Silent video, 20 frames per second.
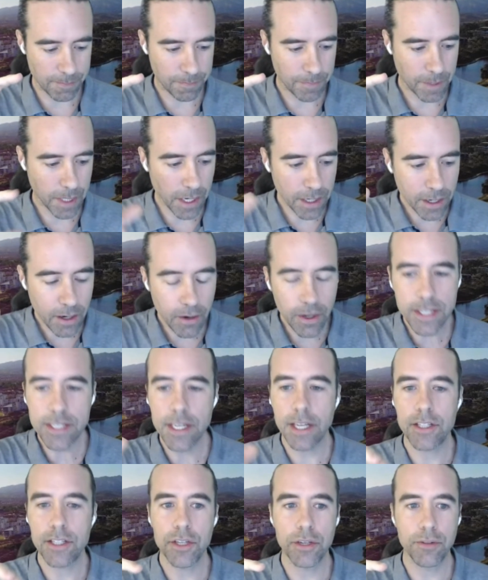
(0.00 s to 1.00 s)
got our
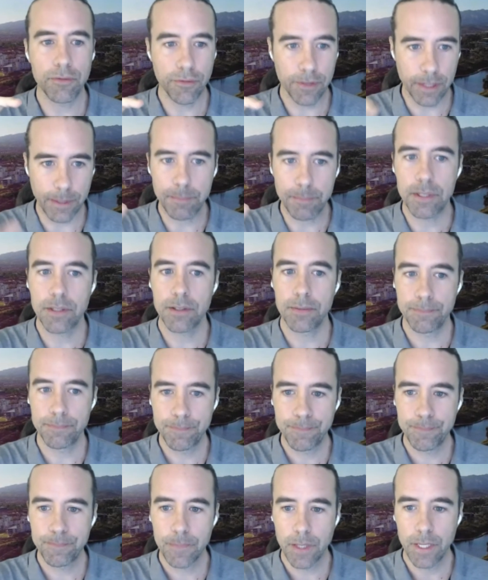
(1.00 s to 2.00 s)
attention flipped.
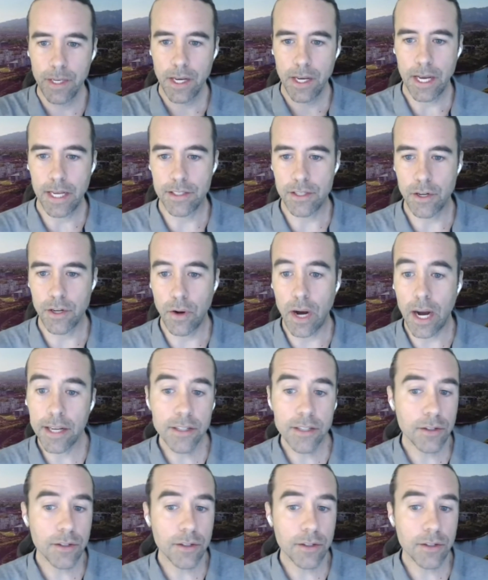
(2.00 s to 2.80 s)
And so I